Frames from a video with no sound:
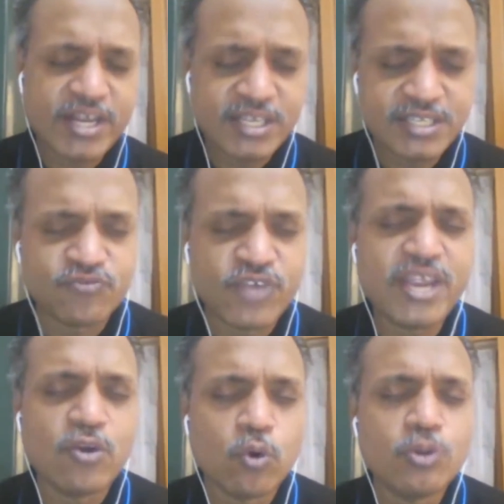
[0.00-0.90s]
on this
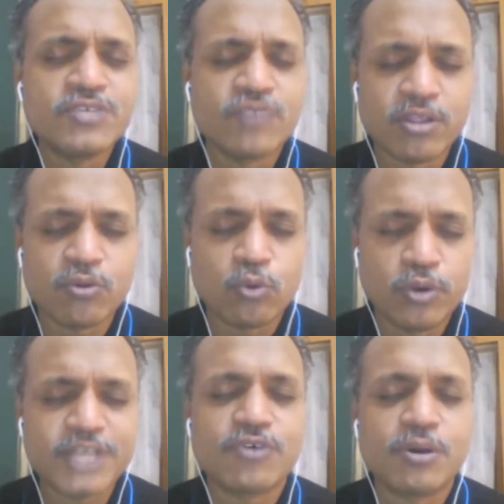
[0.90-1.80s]
model of
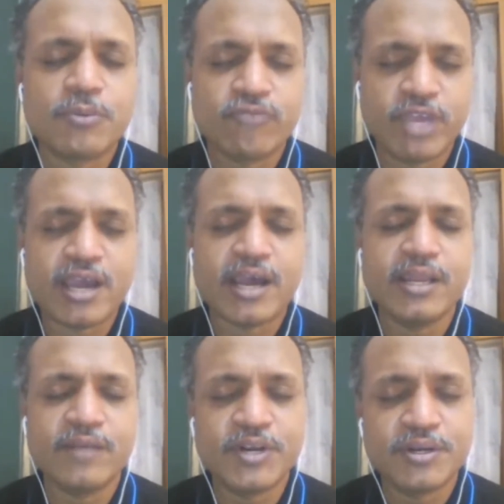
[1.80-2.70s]
reasoning called as deductive
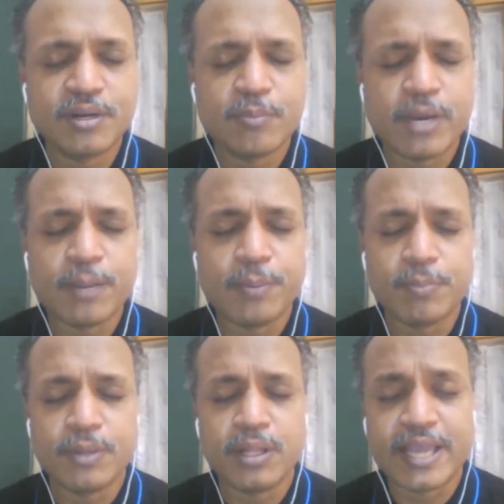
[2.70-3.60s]
reasoning. In
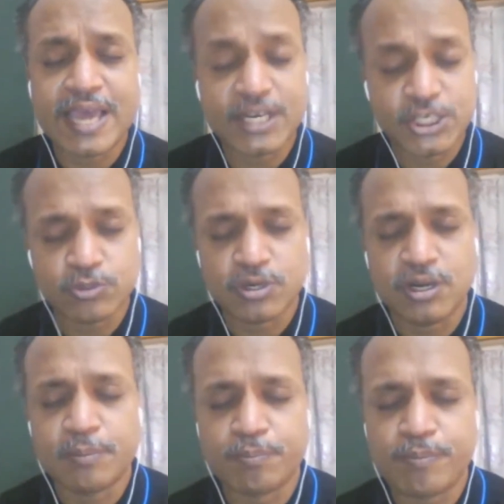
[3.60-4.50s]
fact, this is very old.
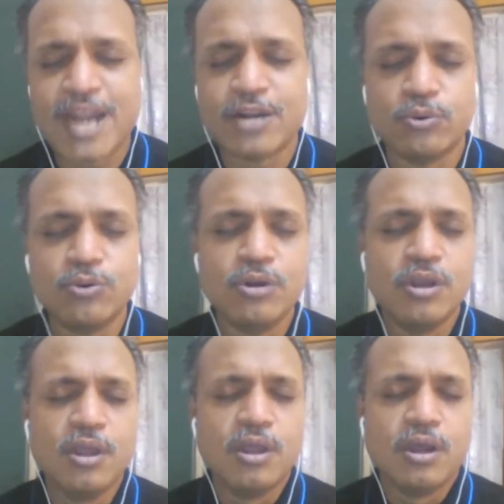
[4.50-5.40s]
This is one of the oldest form
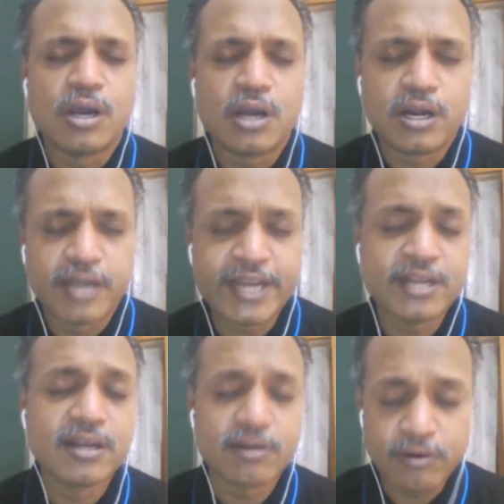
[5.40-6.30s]
of AI
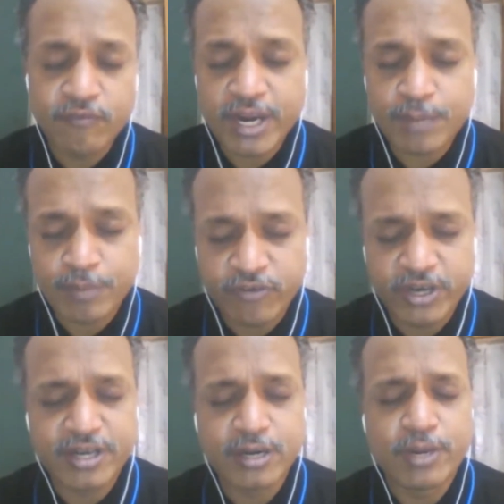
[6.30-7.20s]
invented by people like
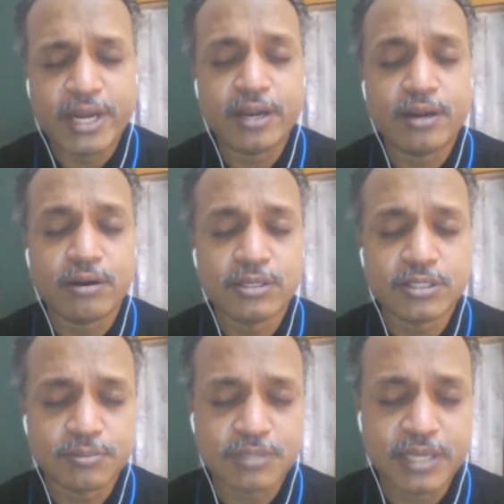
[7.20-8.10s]
Aristotle and
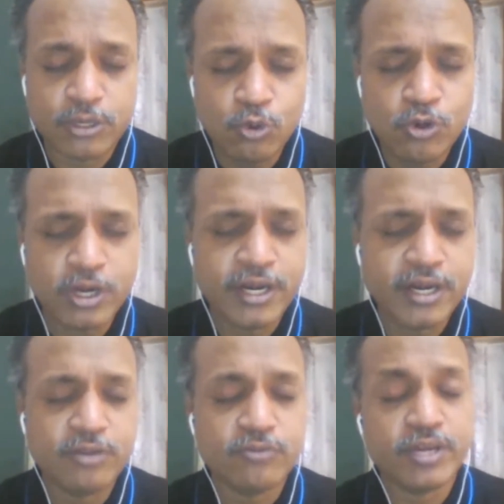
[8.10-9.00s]
Plato.
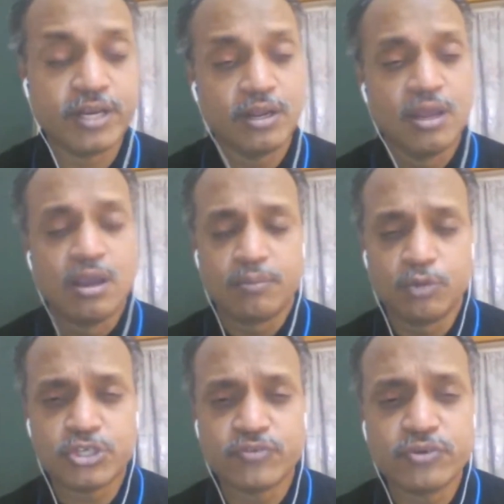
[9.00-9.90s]
Later, in
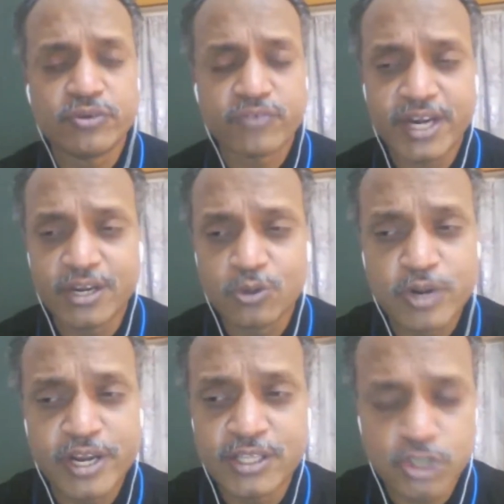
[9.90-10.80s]
fact, perfected
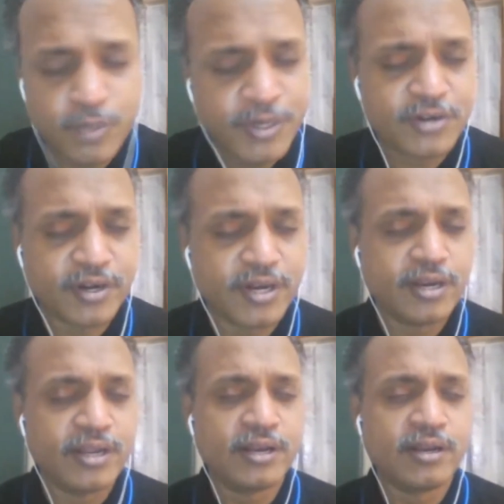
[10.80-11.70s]
by concepts
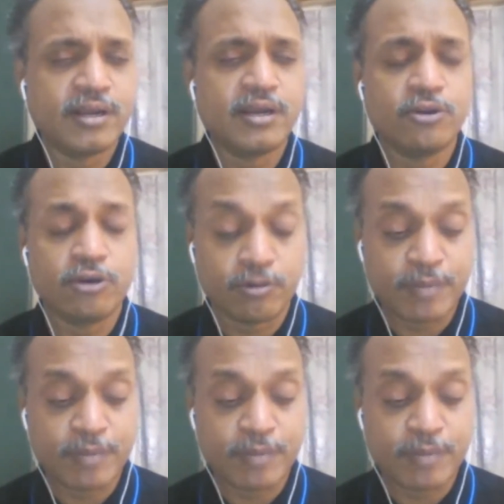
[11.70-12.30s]
like Euclid.